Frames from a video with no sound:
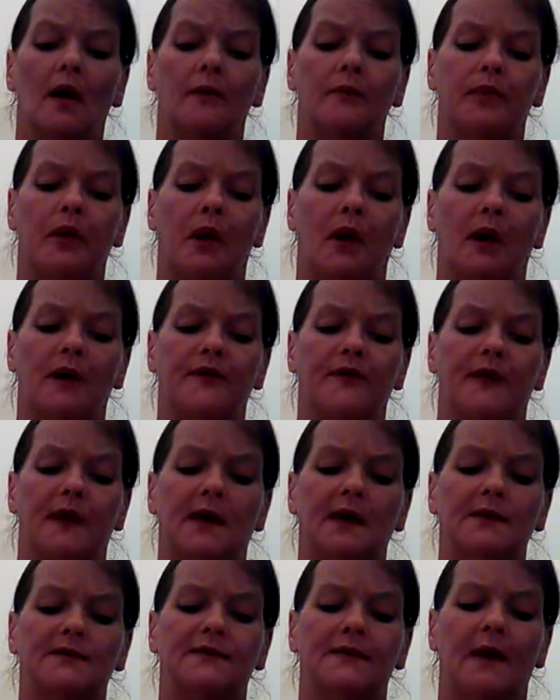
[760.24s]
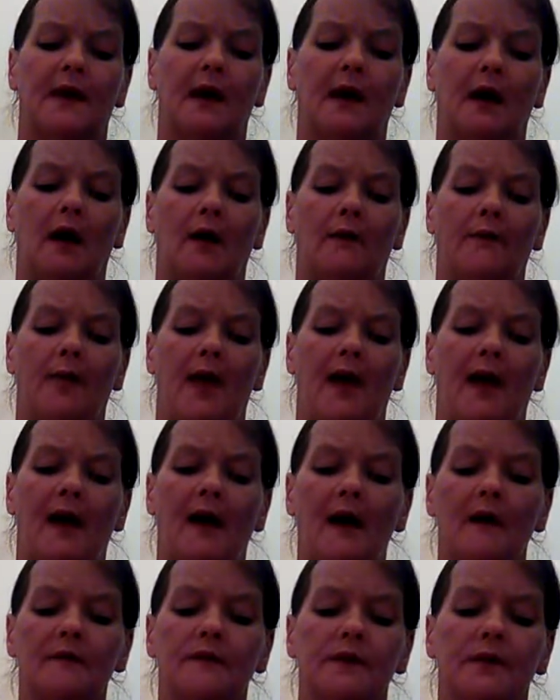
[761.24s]
process of
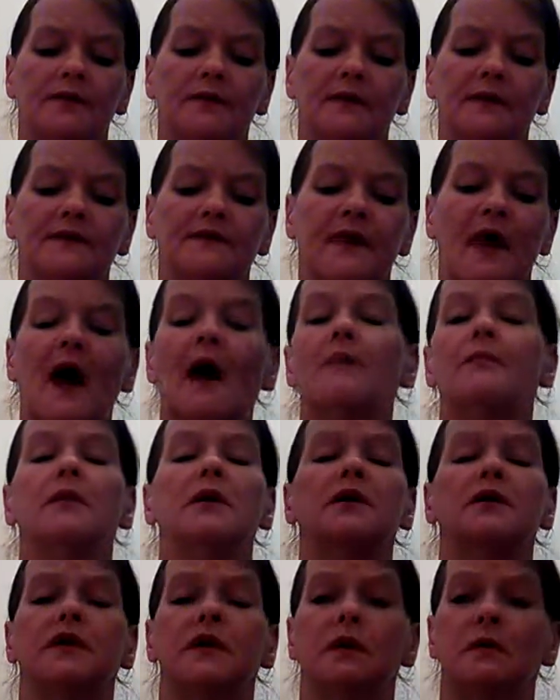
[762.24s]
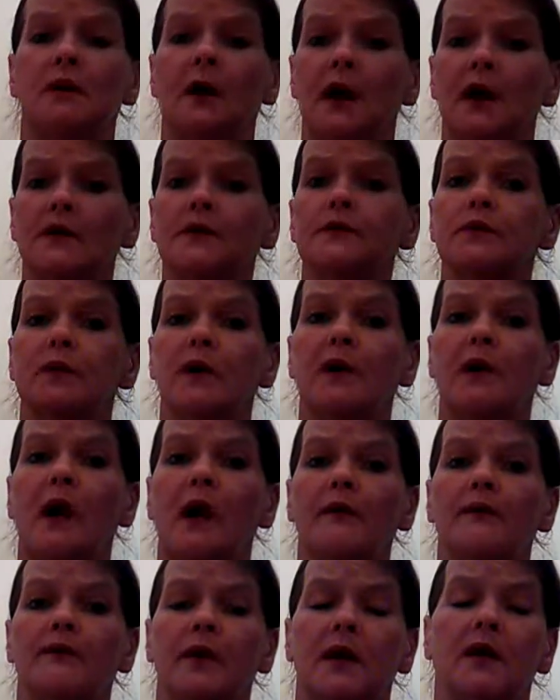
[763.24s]
having this happen to us, where
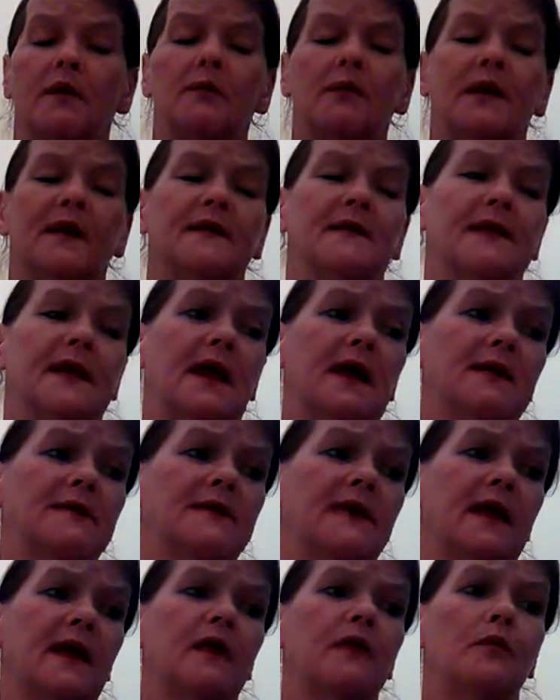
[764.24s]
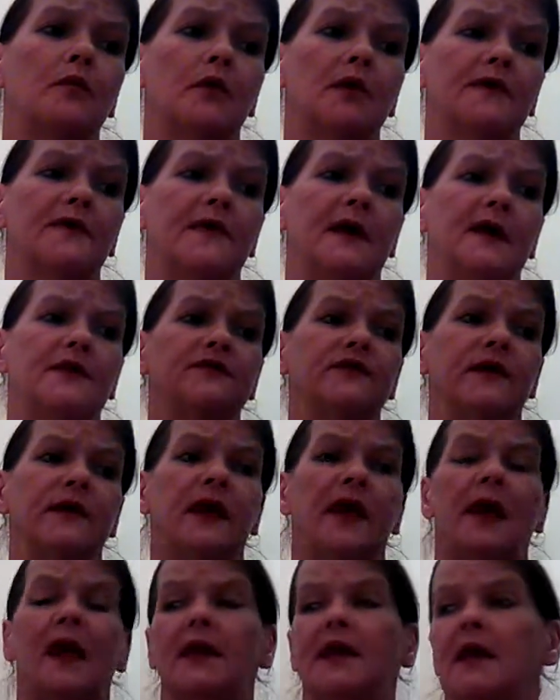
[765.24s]
our family starts getting more
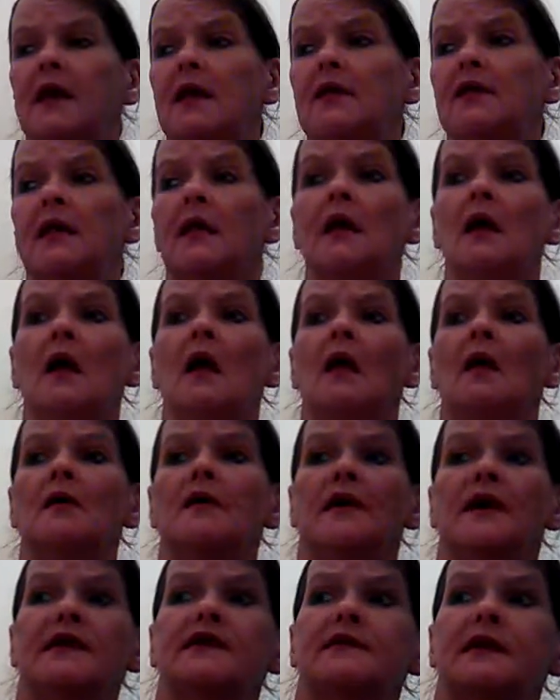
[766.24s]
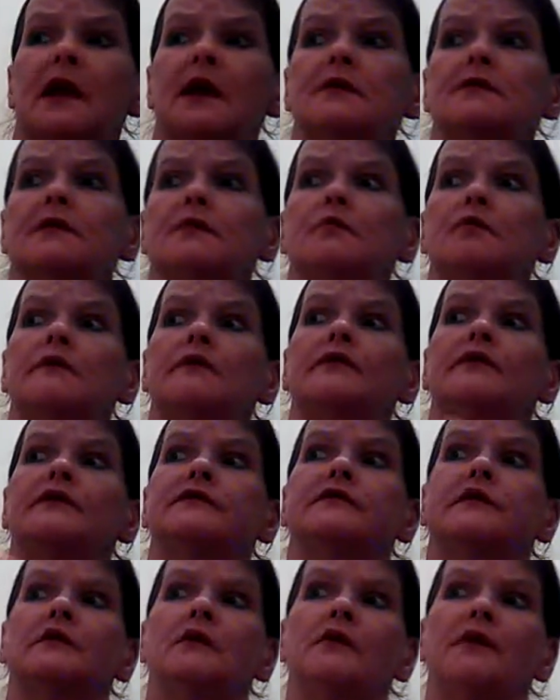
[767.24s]
segregated. They start to move the
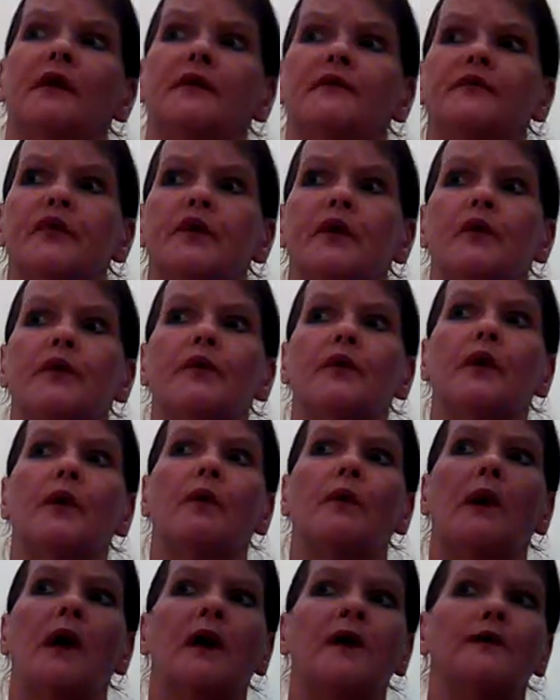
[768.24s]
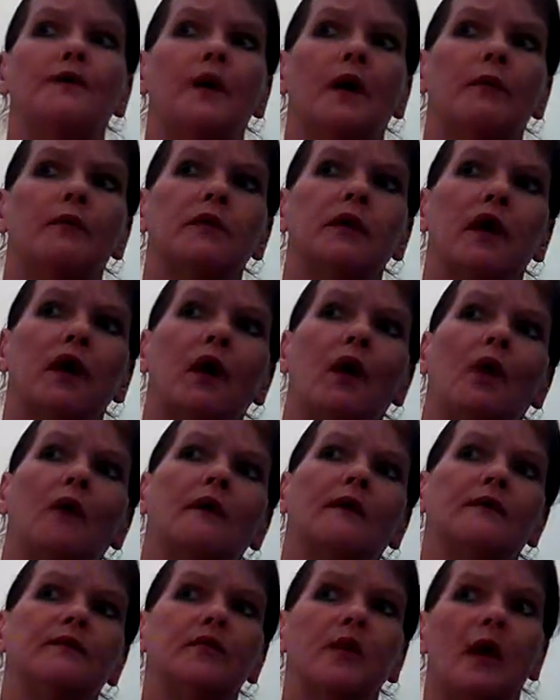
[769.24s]
children further away from you,
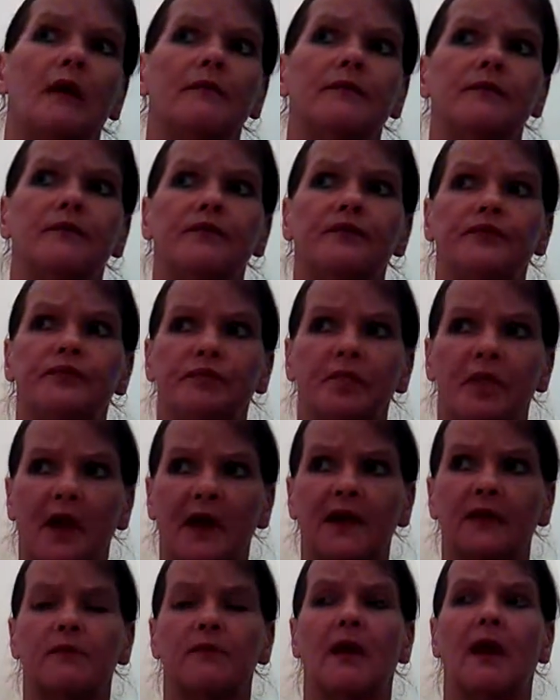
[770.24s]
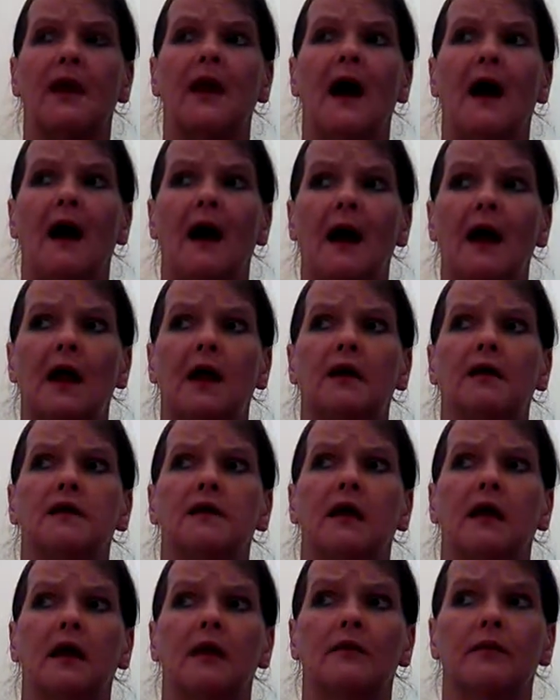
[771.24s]
and if you have, like me, hard to
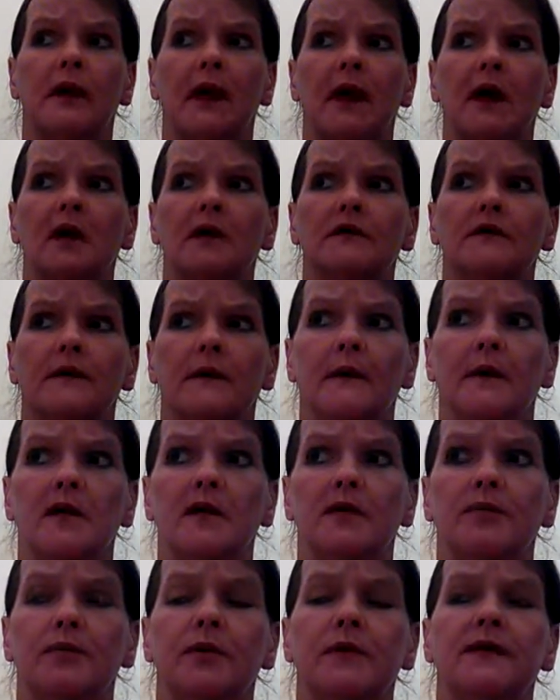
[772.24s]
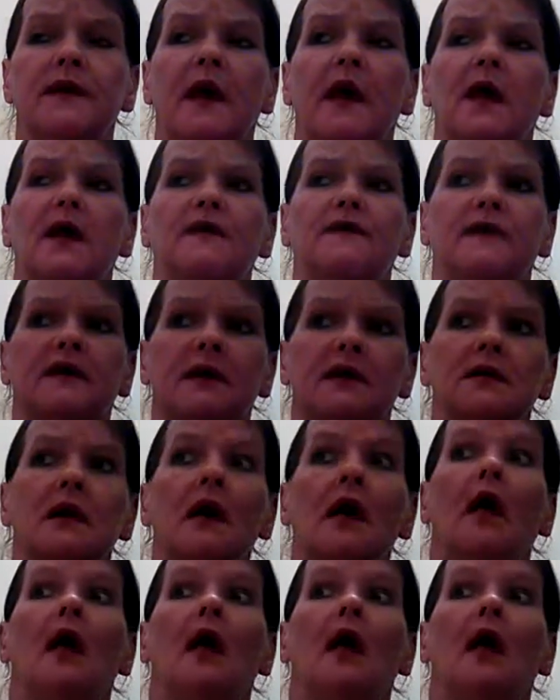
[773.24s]
get around, transportation,